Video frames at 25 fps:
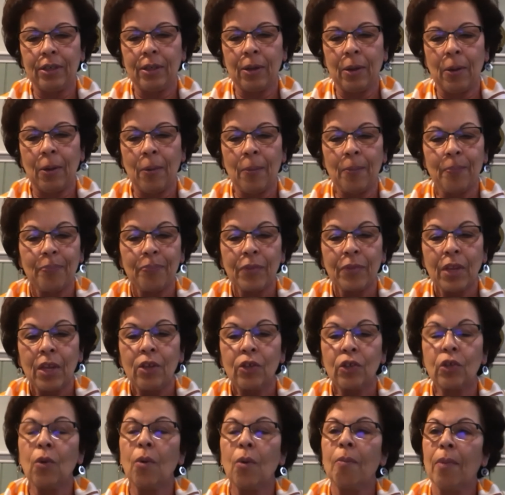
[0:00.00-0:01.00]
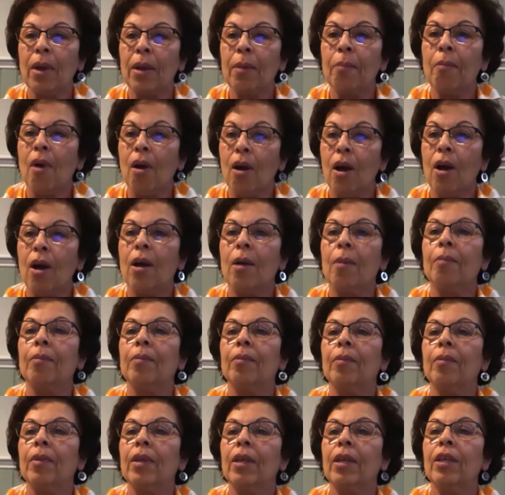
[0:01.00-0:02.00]
So my
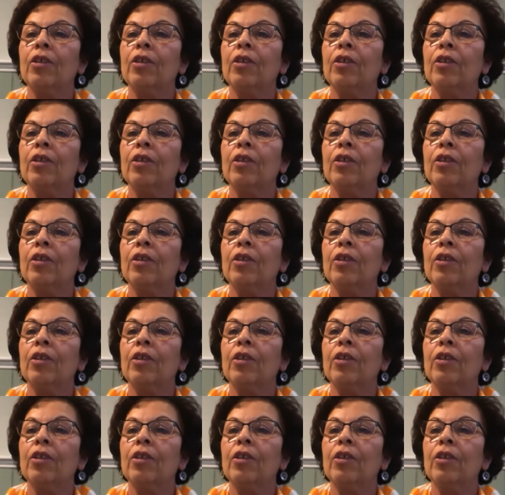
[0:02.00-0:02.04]
mom